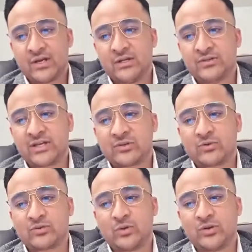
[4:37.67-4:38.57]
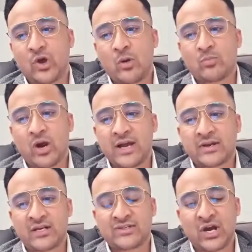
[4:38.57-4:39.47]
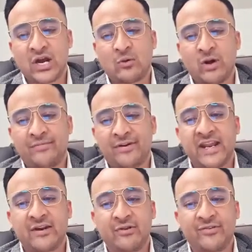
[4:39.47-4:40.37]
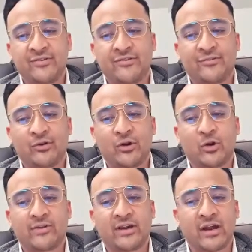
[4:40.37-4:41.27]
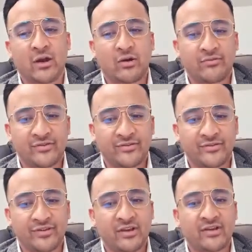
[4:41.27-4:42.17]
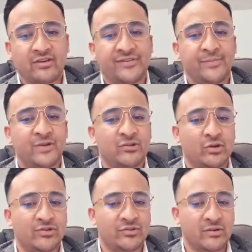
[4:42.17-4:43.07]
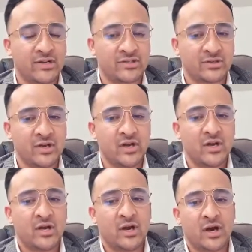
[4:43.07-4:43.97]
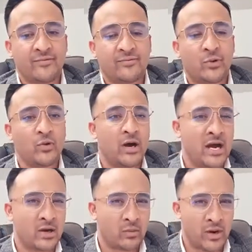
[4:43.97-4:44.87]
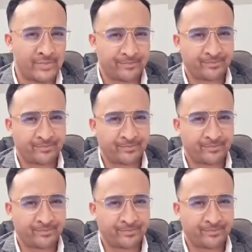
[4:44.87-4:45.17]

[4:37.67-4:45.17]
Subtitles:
New South Wales will not prioritize your ROI for any reasons. Do not contact our office seeking special consideration of your ROI.